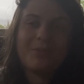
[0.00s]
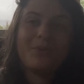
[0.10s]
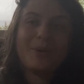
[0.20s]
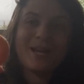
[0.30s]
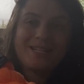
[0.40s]
But
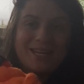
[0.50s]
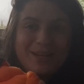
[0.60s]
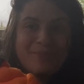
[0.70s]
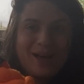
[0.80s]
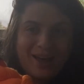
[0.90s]
what I
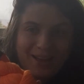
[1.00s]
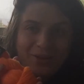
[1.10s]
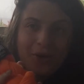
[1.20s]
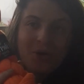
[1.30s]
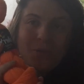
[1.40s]
did buy
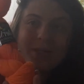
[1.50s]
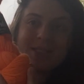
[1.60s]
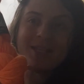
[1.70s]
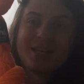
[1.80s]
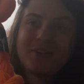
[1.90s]
one
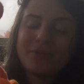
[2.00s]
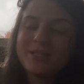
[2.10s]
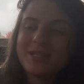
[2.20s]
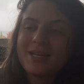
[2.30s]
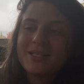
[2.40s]
skein of was
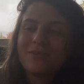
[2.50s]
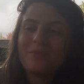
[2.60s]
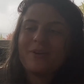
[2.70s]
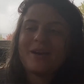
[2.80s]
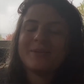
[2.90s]
this from
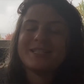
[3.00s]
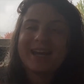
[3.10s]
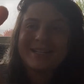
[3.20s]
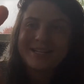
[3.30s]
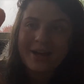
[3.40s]
Fiber
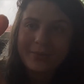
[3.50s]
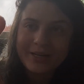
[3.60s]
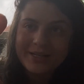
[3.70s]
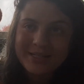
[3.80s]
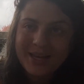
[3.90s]
Stash Dye
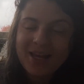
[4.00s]
Works.